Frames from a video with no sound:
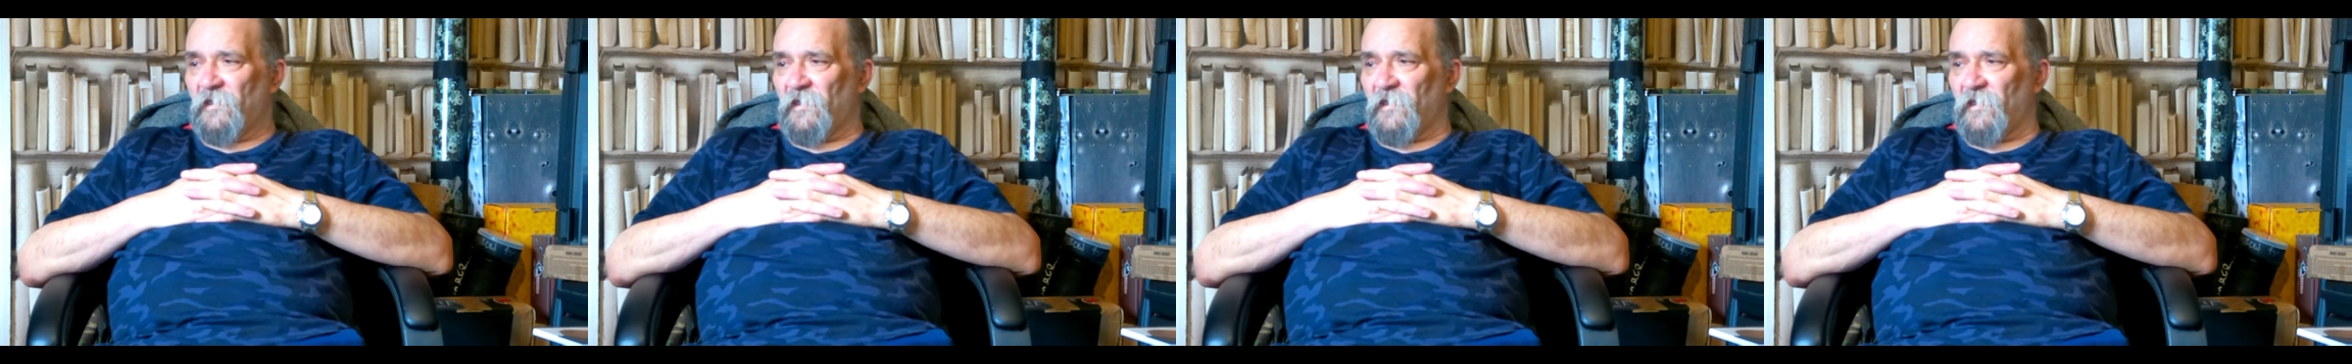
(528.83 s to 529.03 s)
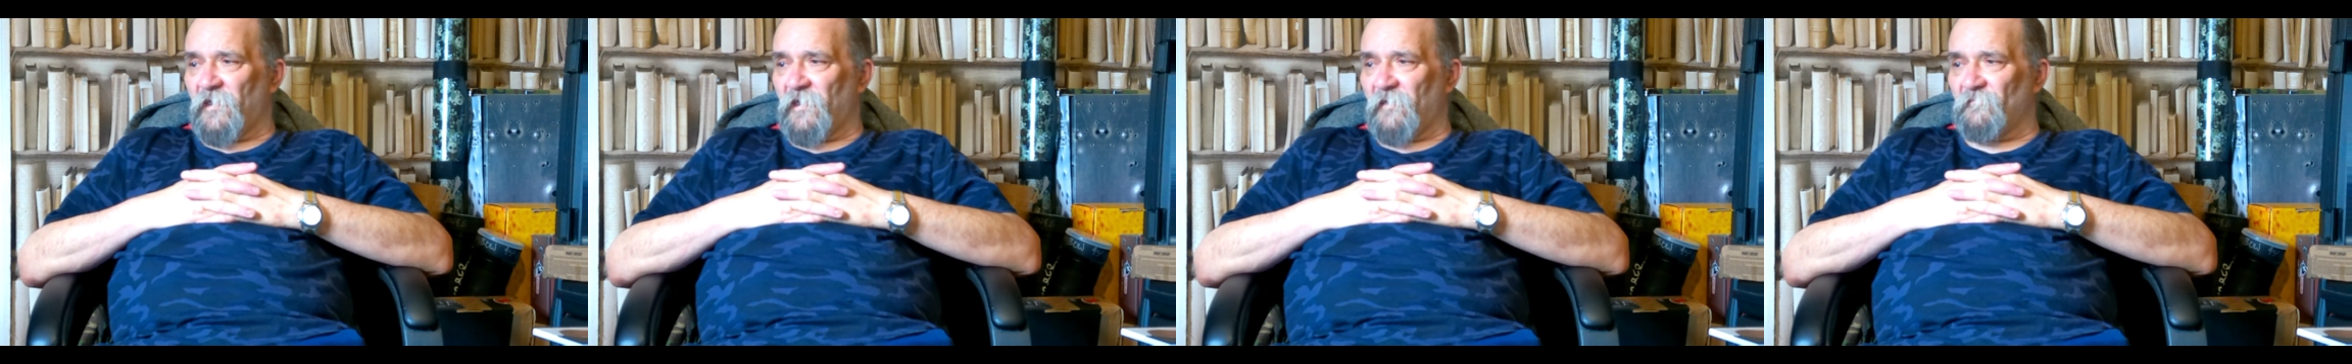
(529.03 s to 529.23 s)

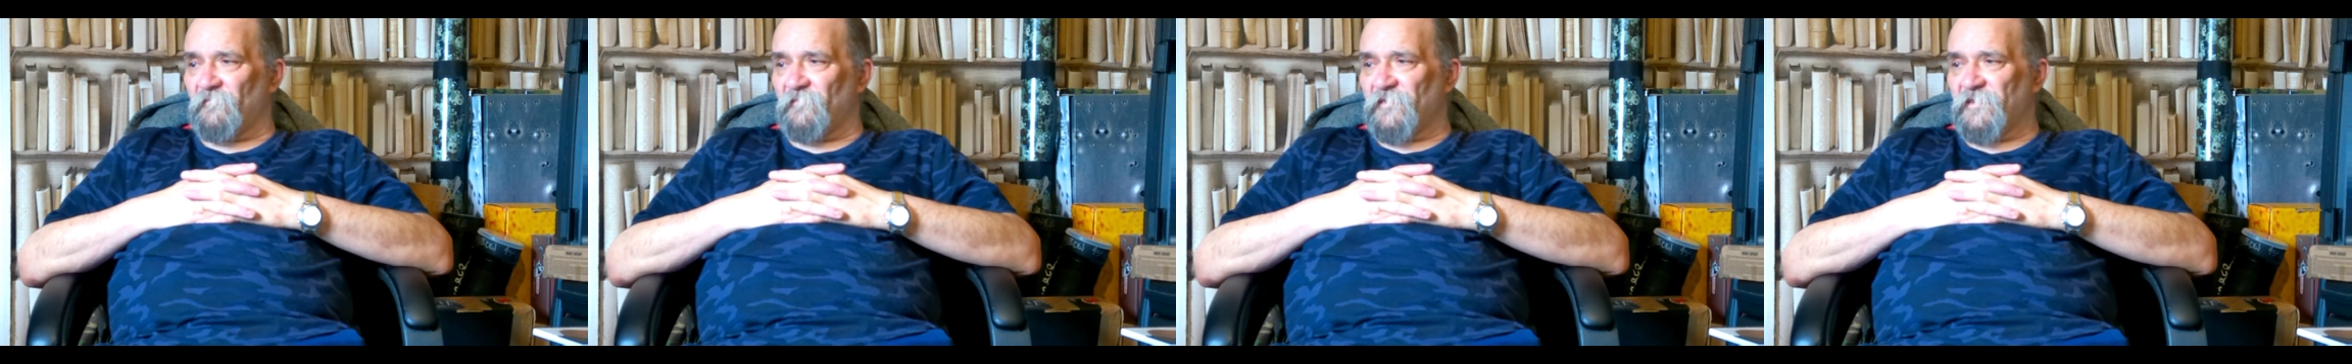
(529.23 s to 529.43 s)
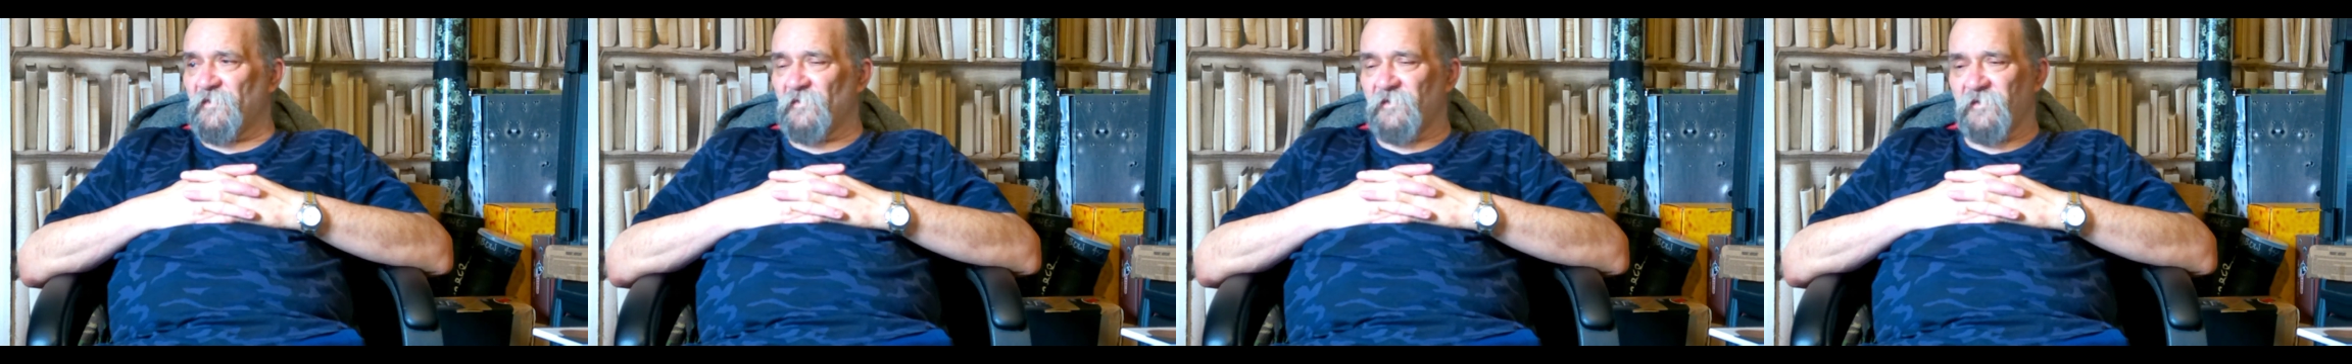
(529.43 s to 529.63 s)

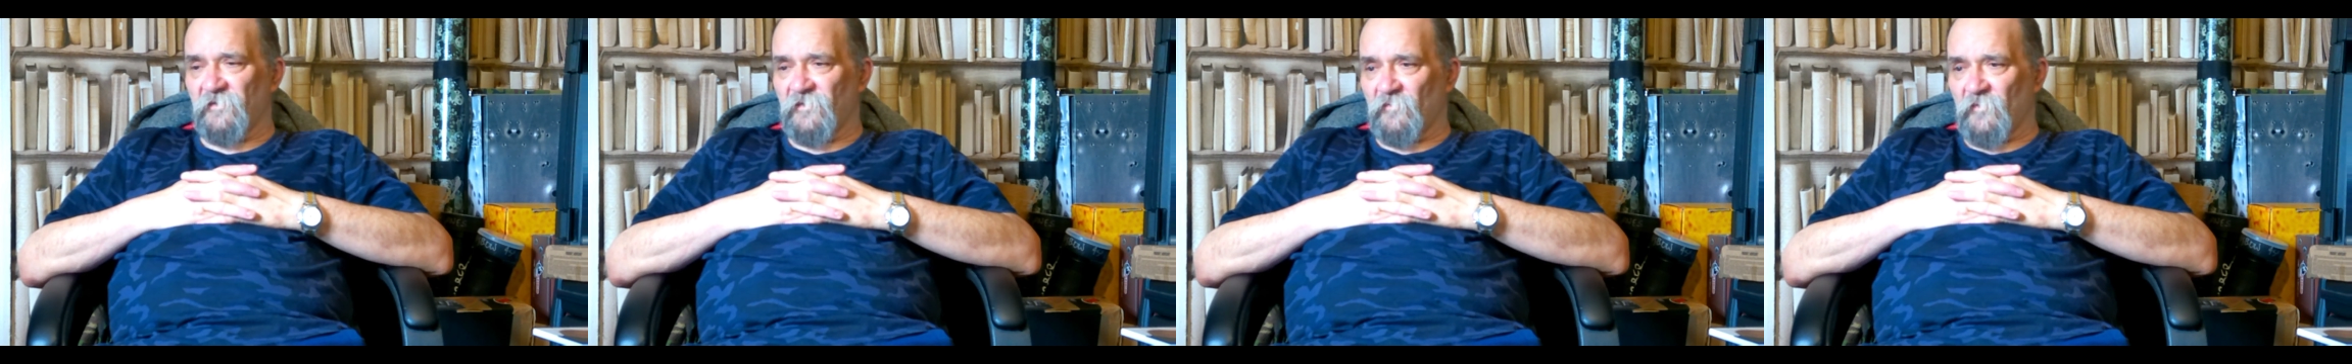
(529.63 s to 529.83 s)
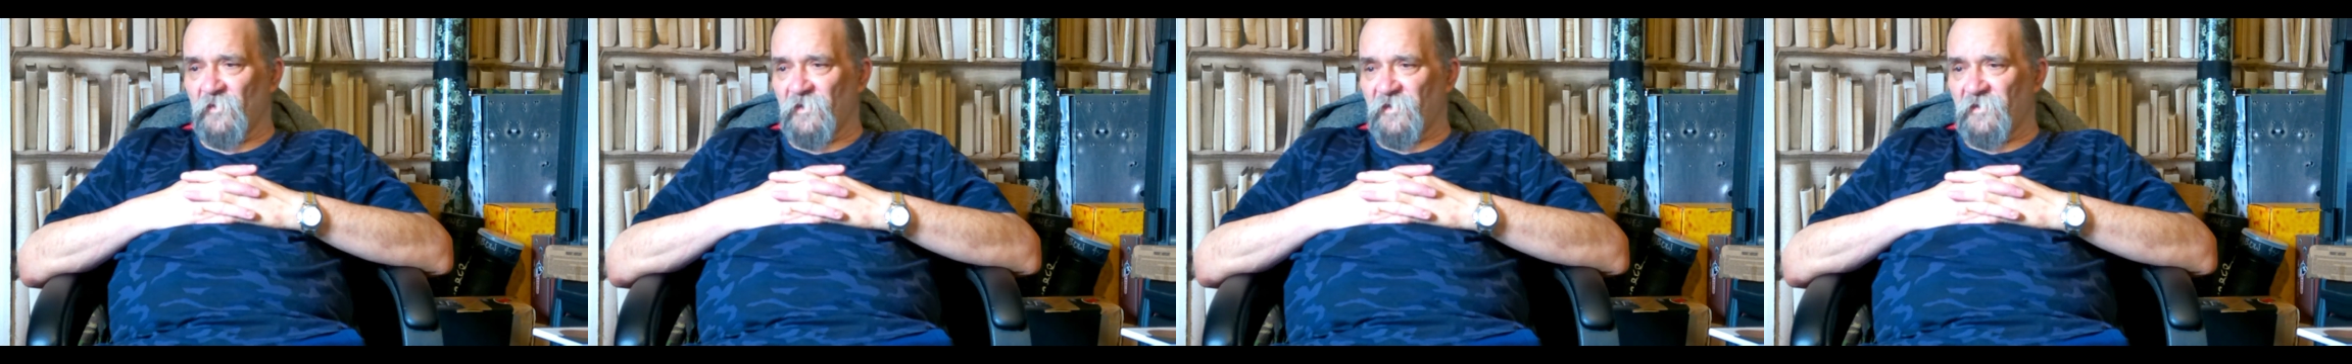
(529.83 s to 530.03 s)
The only
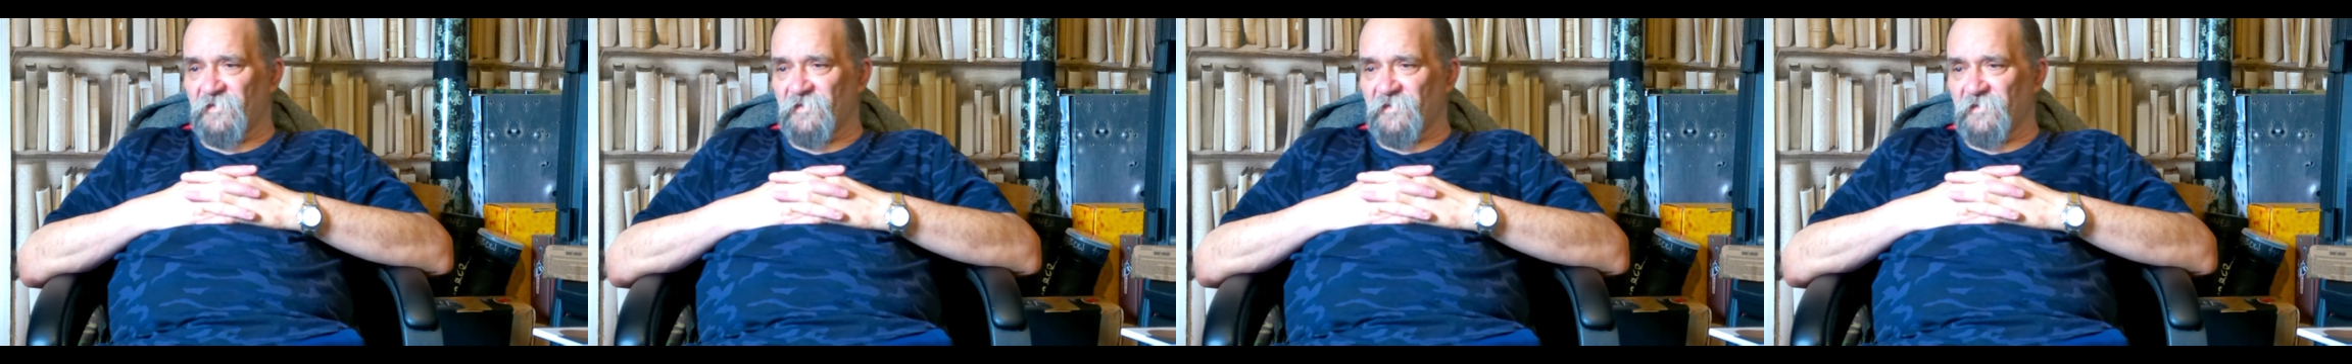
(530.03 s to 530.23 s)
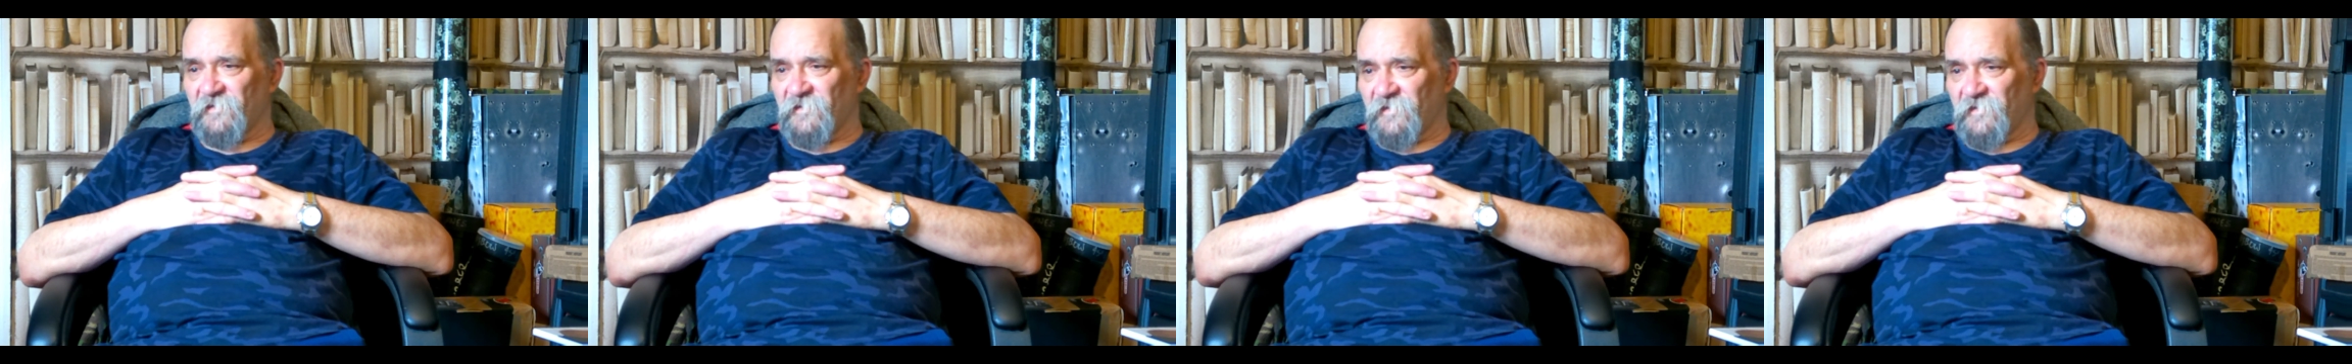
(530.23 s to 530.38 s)
other way to